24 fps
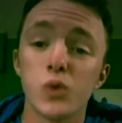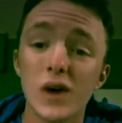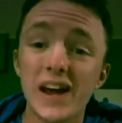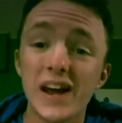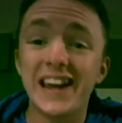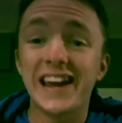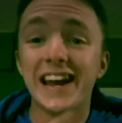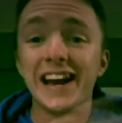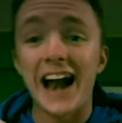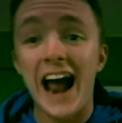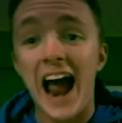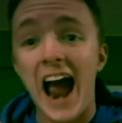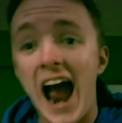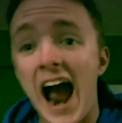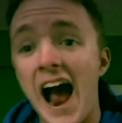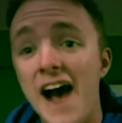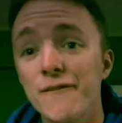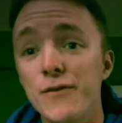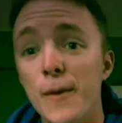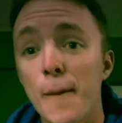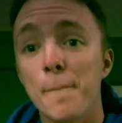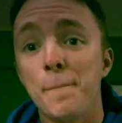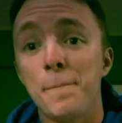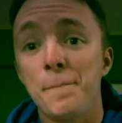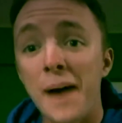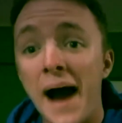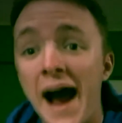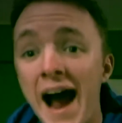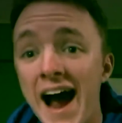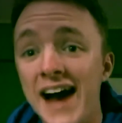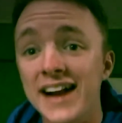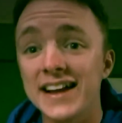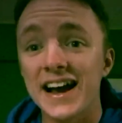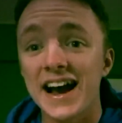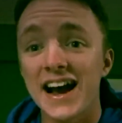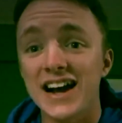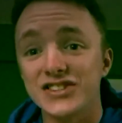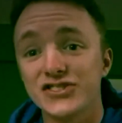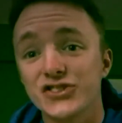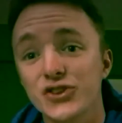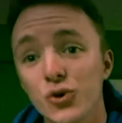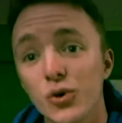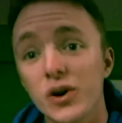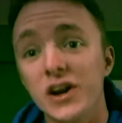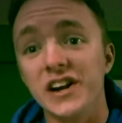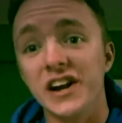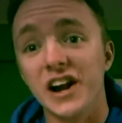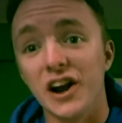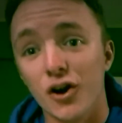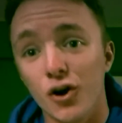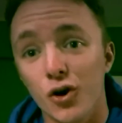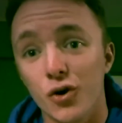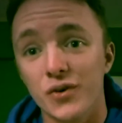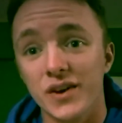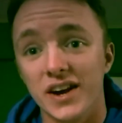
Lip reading: we can have a badass Green Arrow